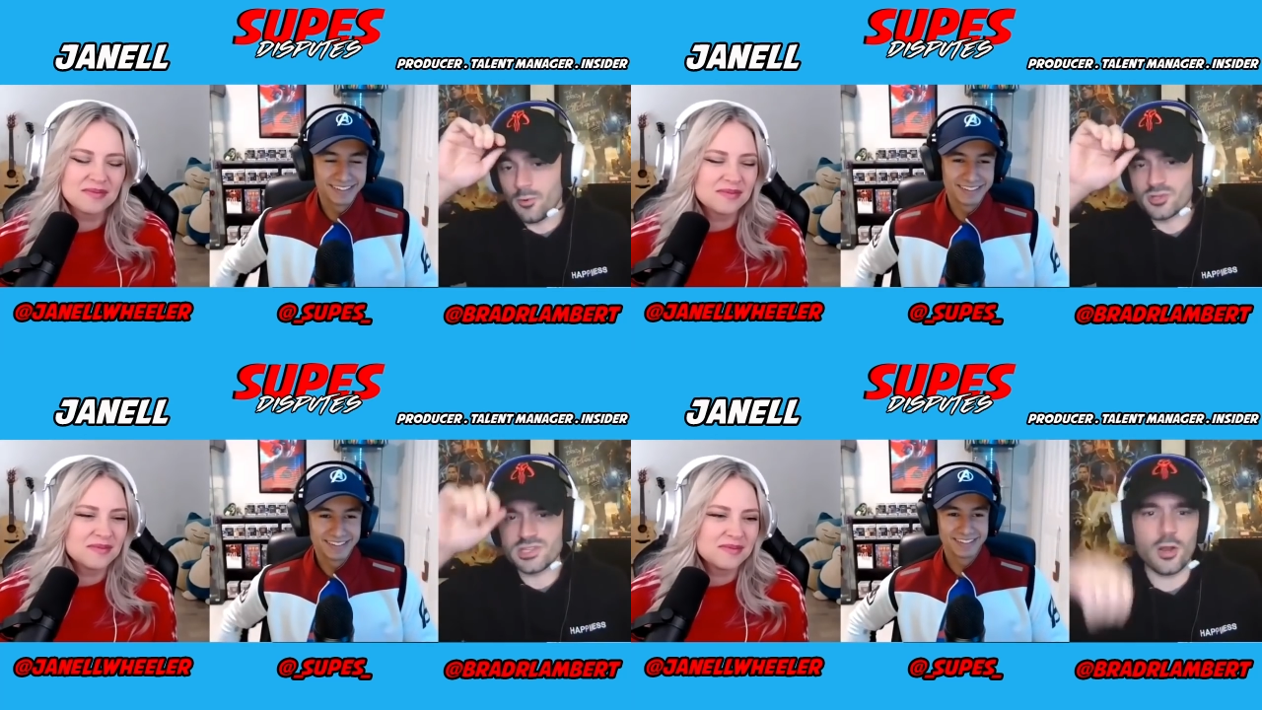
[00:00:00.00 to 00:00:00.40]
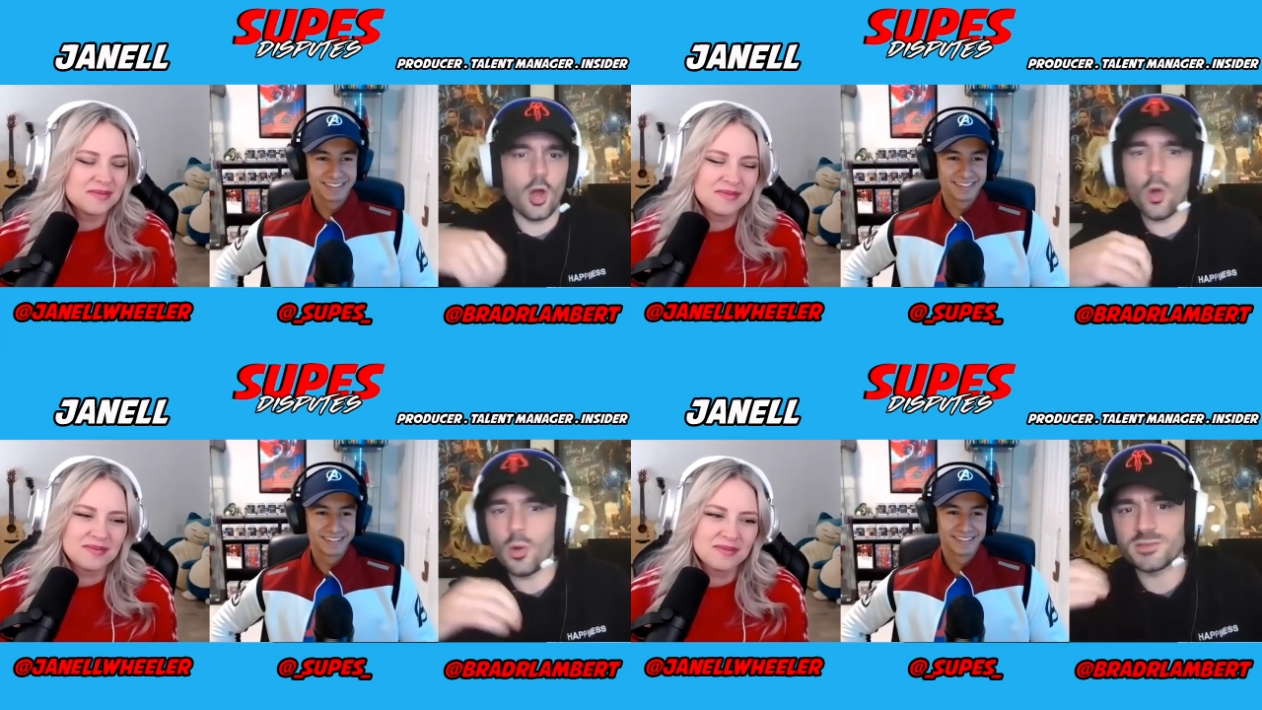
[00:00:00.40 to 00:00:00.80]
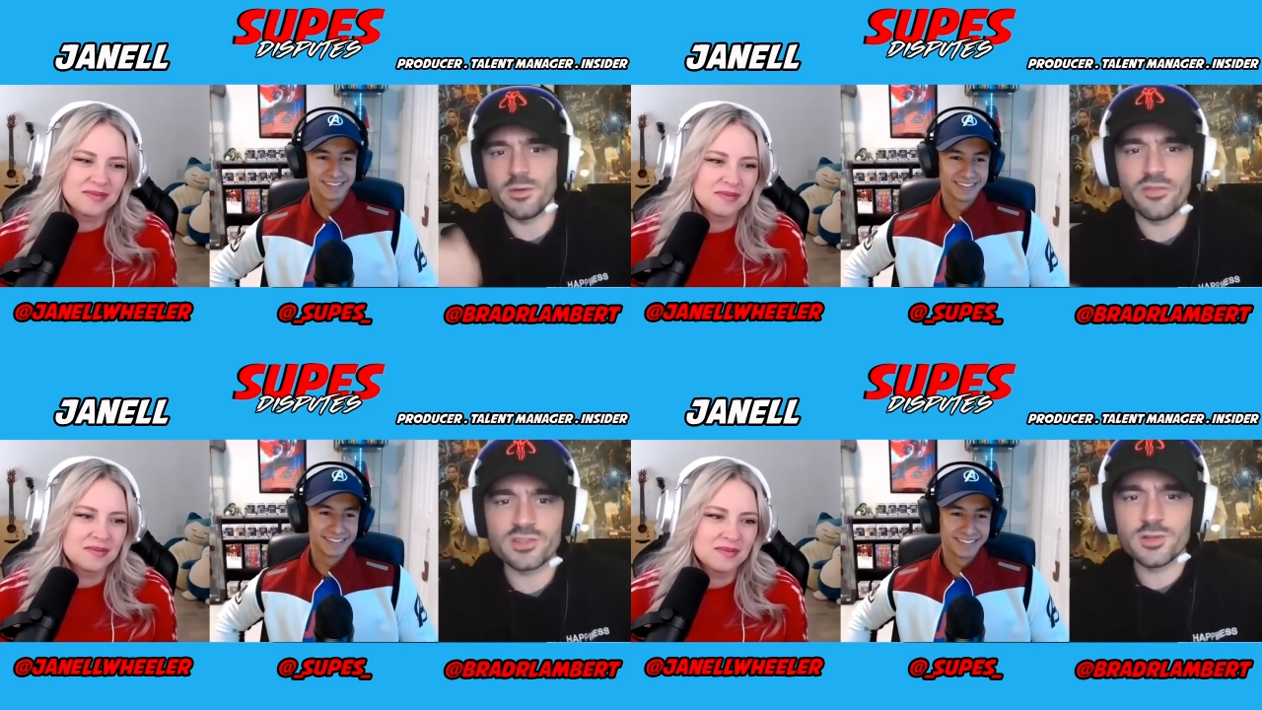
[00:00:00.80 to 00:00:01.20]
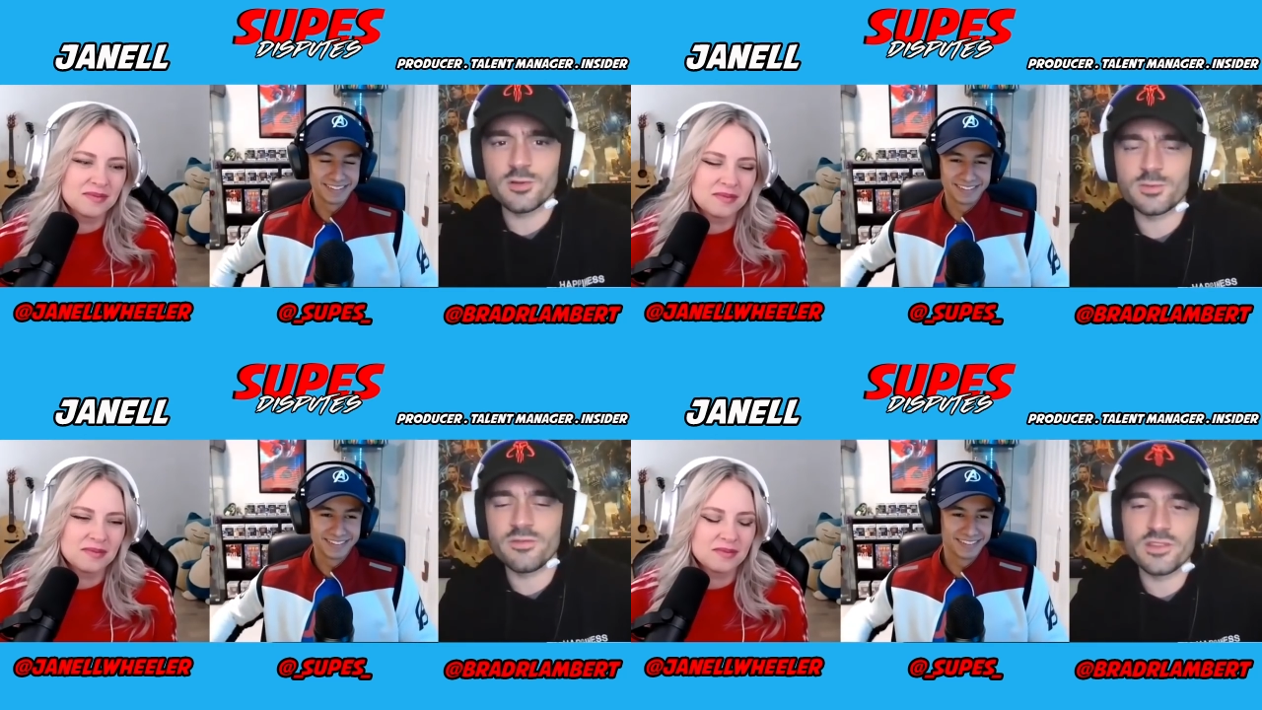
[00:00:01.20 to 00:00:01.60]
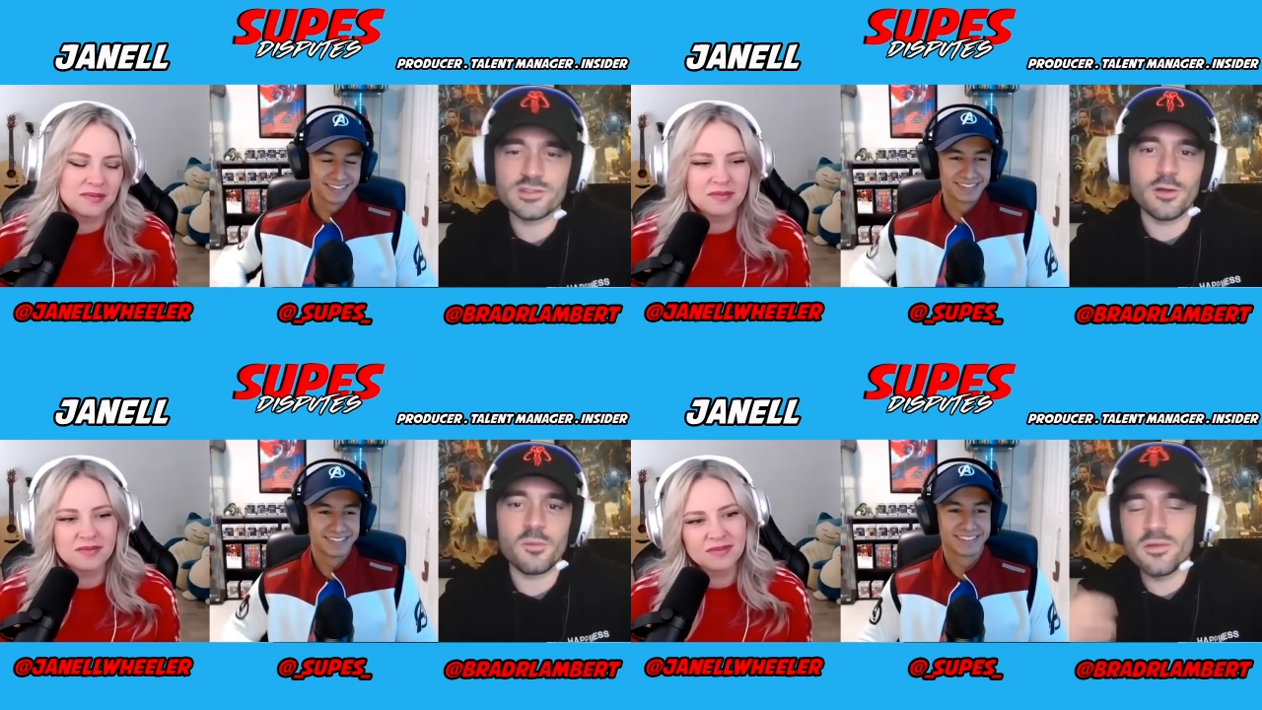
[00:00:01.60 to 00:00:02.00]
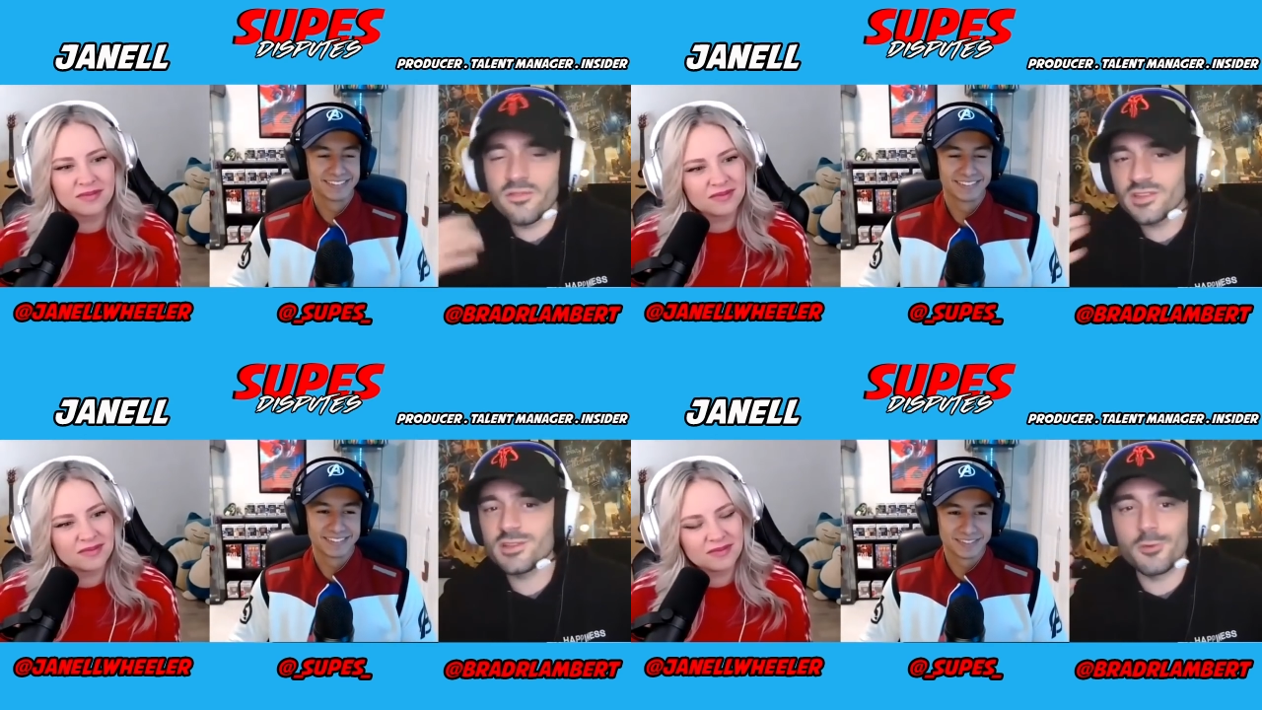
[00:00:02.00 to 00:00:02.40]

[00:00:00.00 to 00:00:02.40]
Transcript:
Speaker 1: are saying, "Oh, it's Mephisto, it's Mephisto." Mephisto